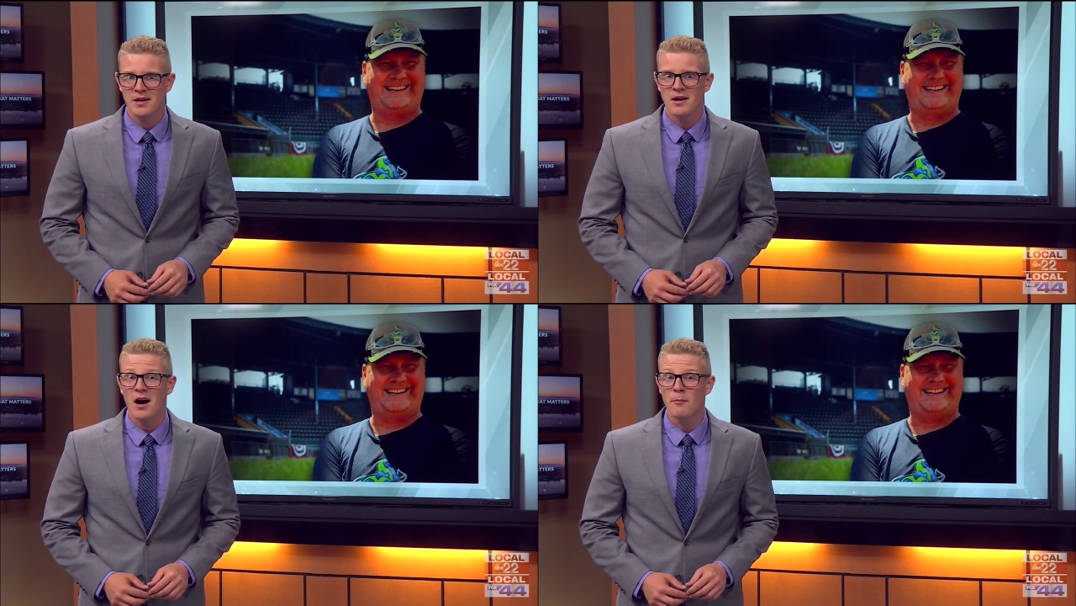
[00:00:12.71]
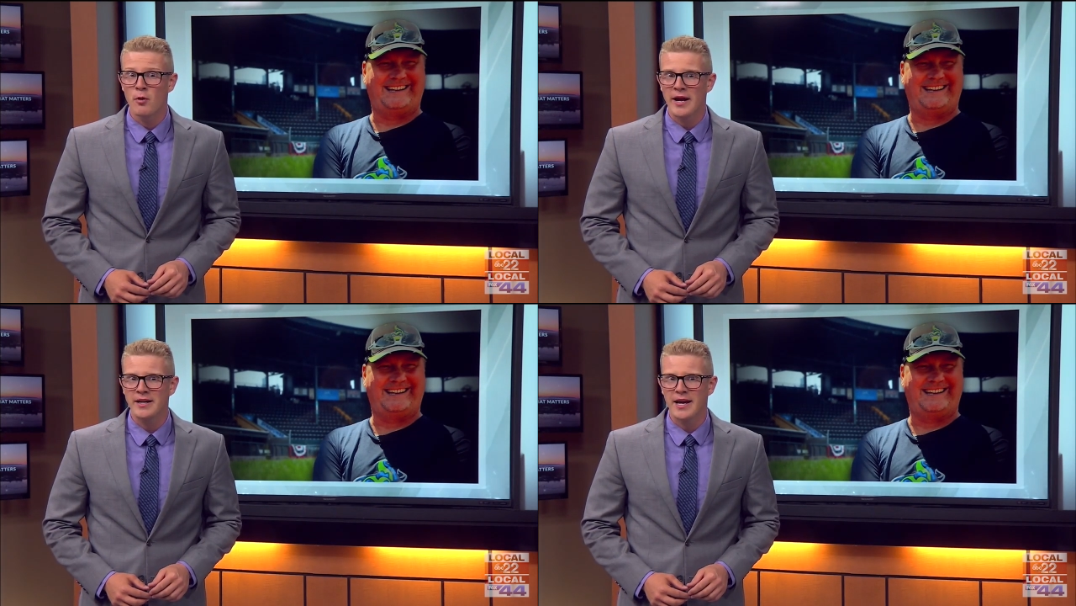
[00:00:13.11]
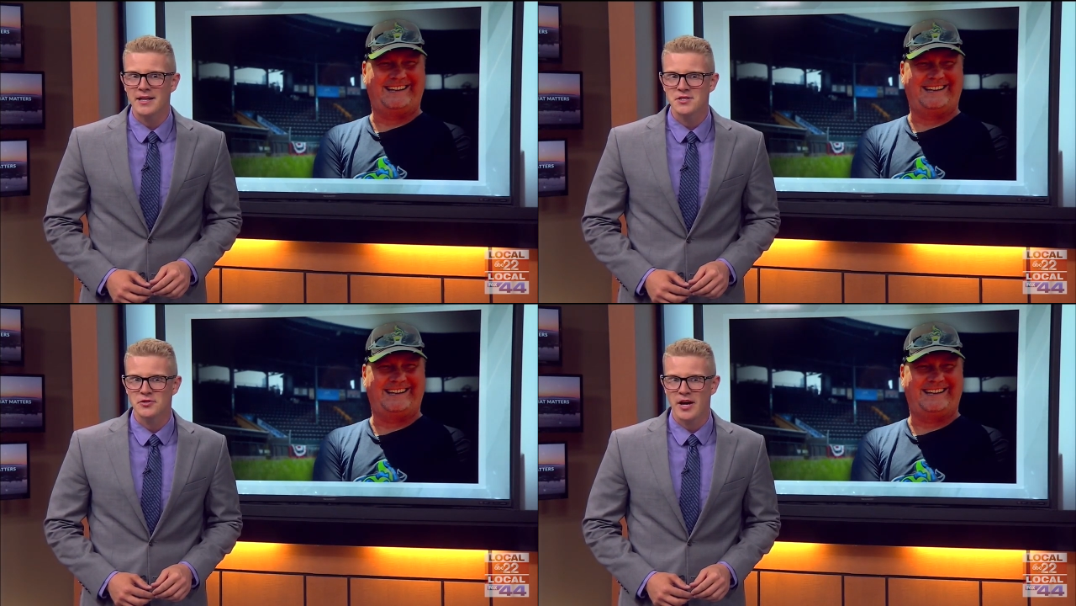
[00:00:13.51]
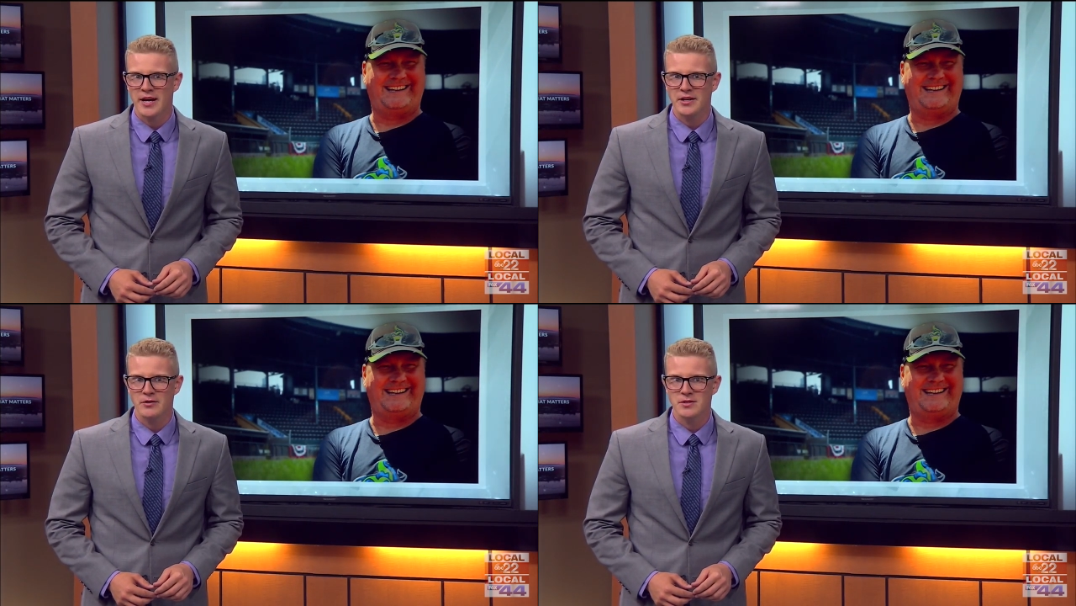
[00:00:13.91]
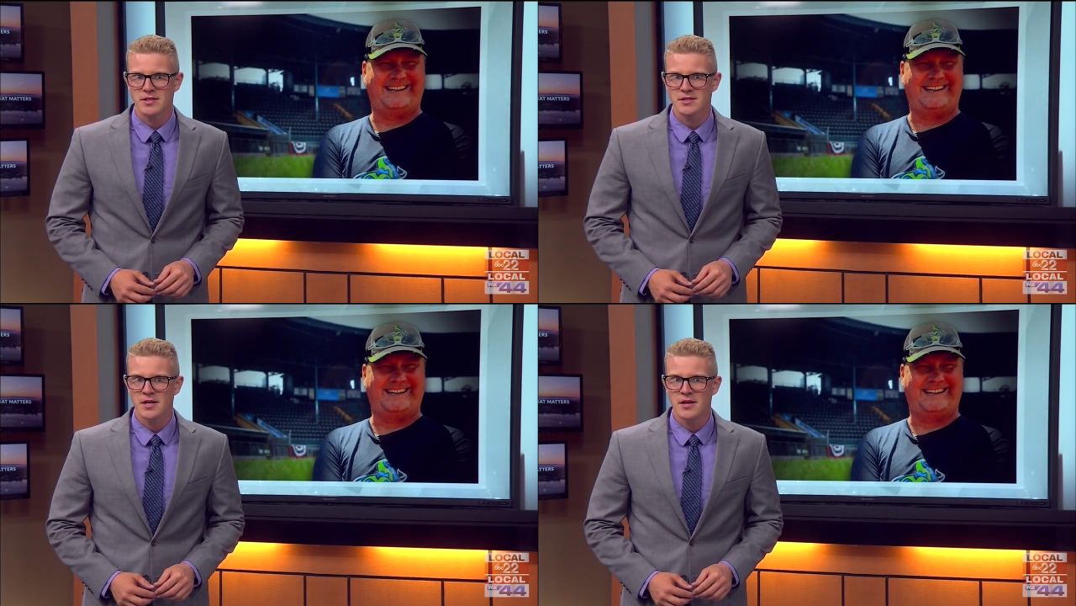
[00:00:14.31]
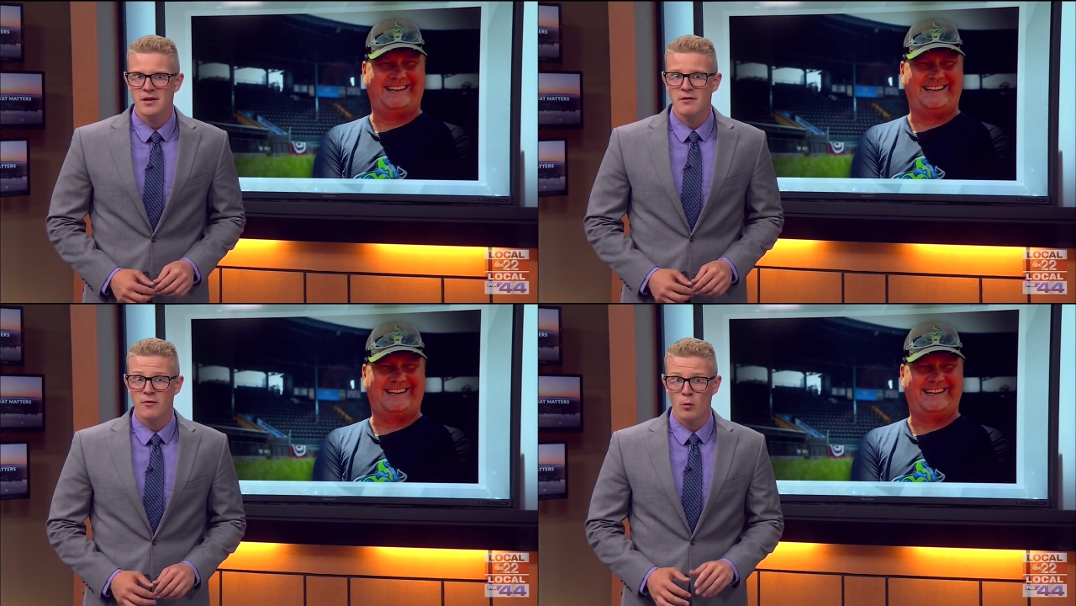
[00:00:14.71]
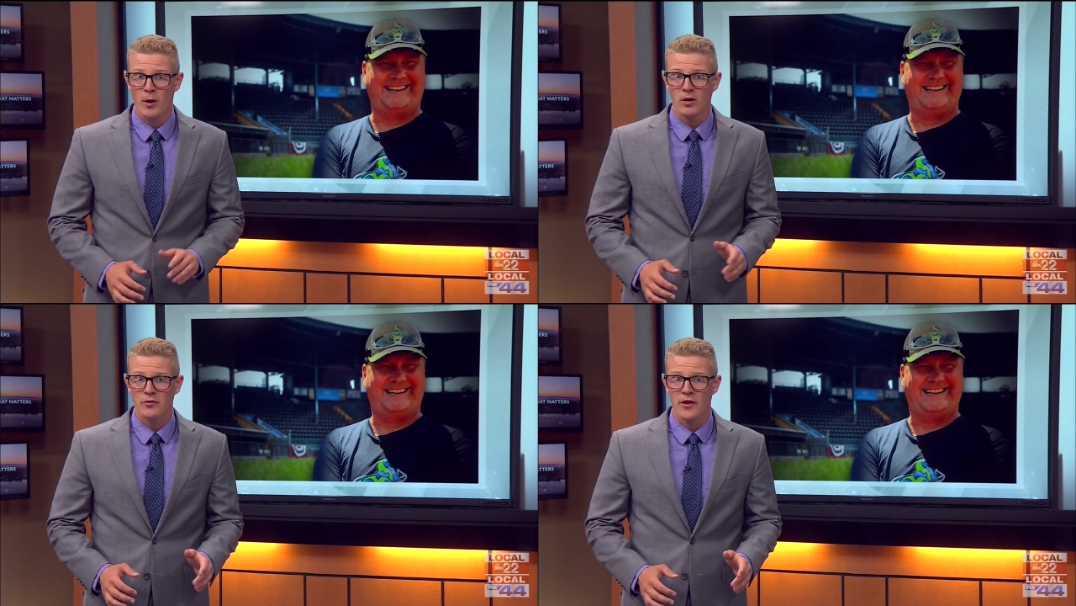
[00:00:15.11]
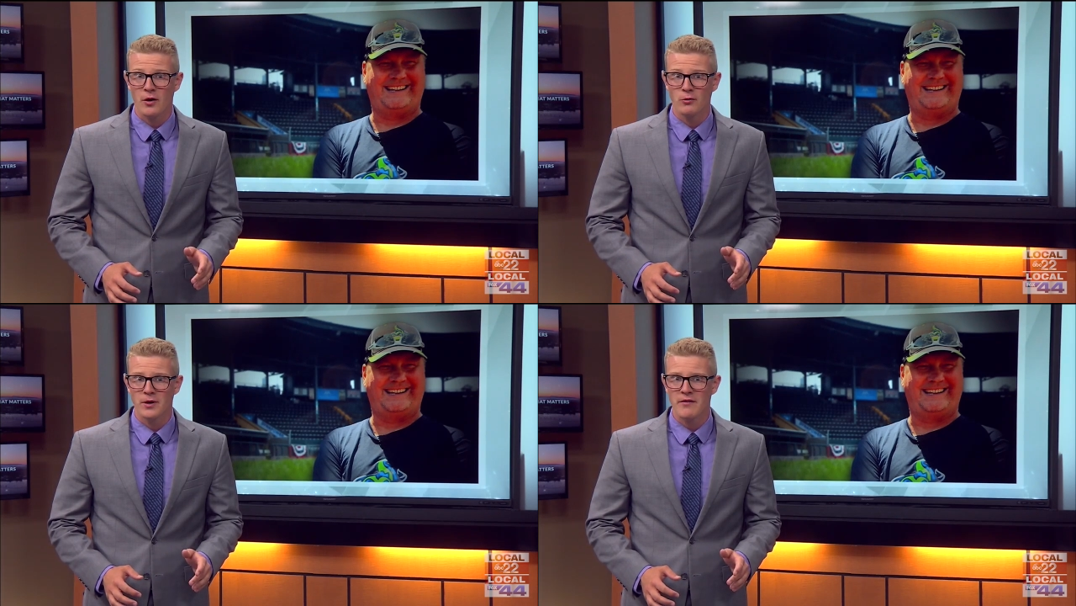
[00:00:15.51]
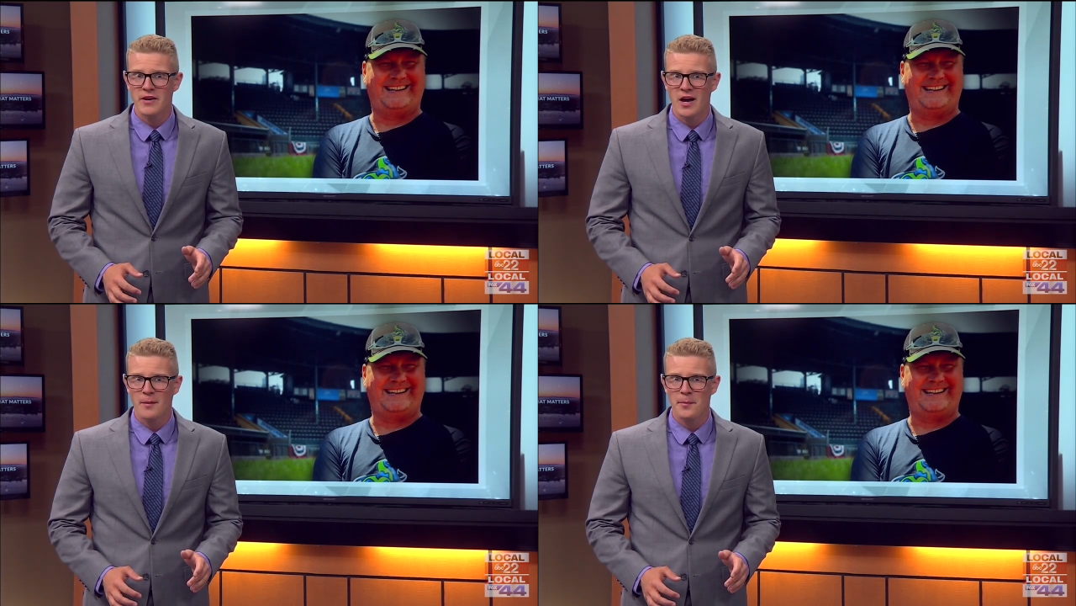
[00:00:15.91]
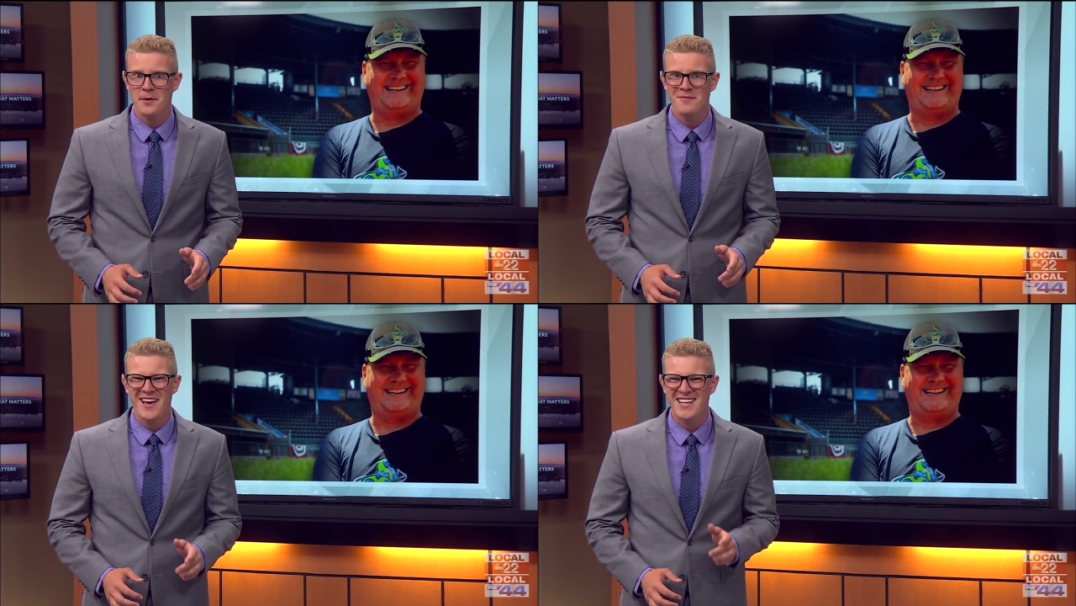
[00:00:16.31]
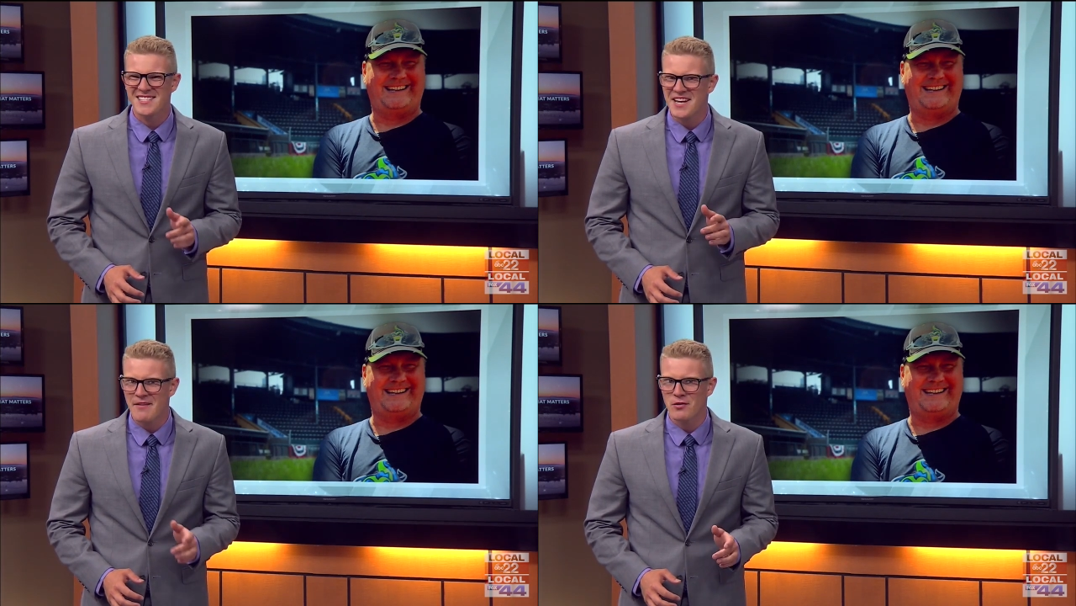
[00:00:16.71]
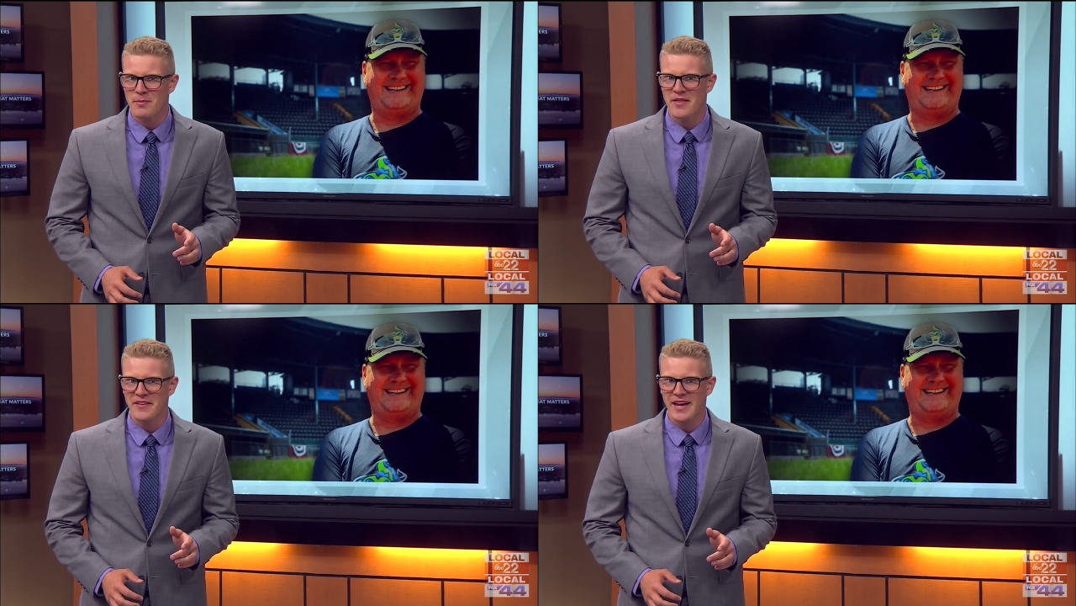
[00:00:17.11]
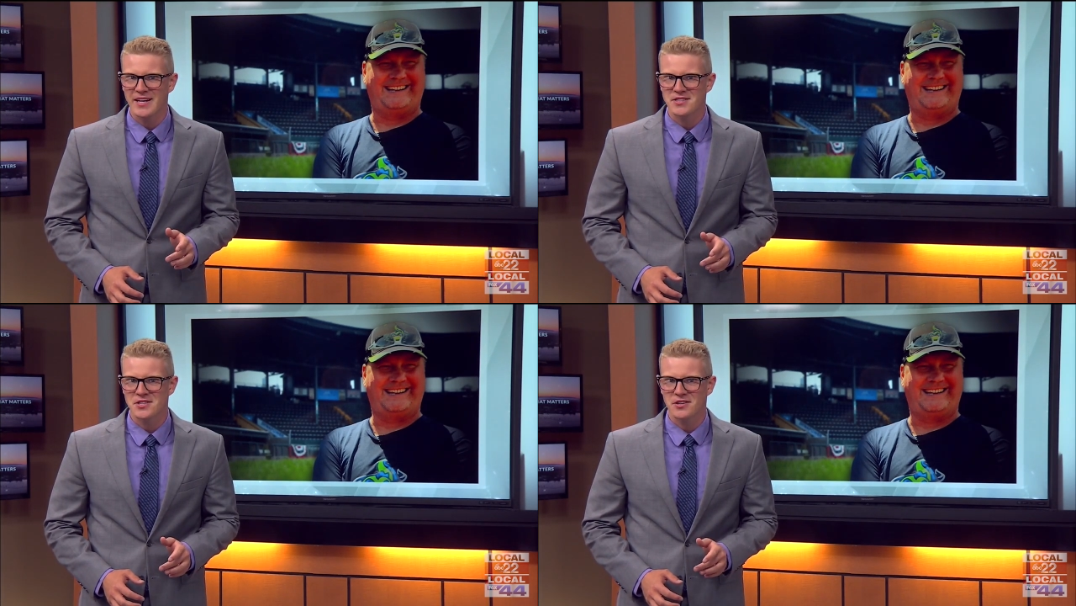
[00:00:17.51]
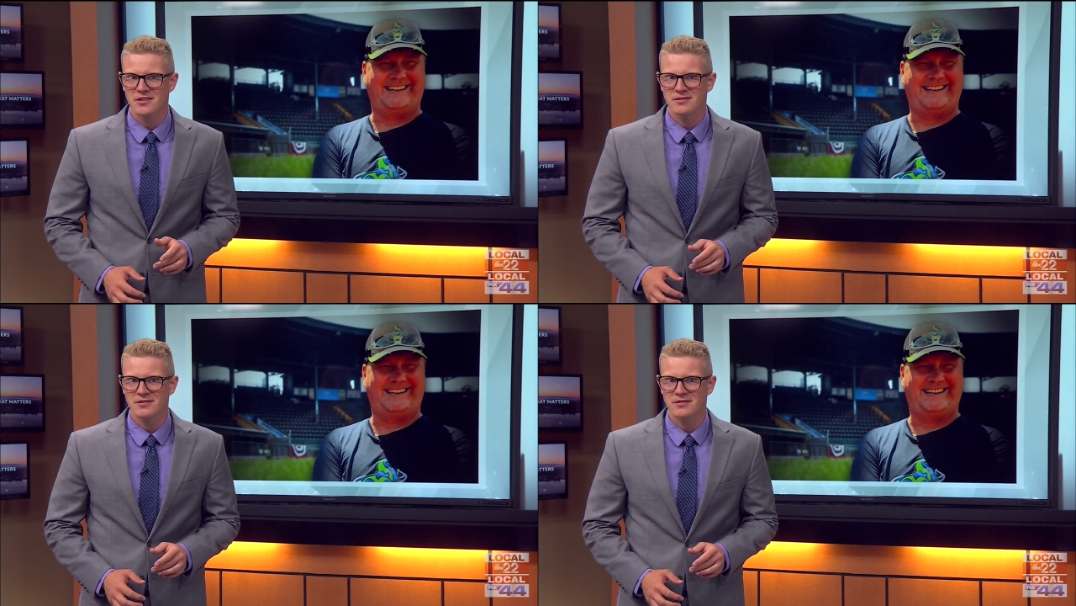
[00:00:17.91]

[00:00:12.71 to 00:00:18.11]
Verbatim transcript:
Speaker 1: a brain cancer diagnosis. For Wilk, though, giving up has never been the answer.